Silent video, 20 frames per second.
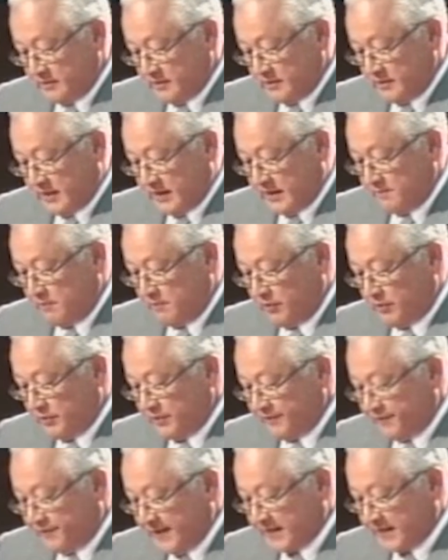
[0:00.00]
and more
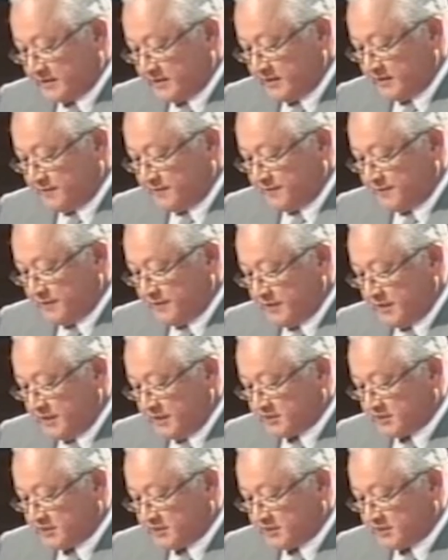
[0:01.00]
effective in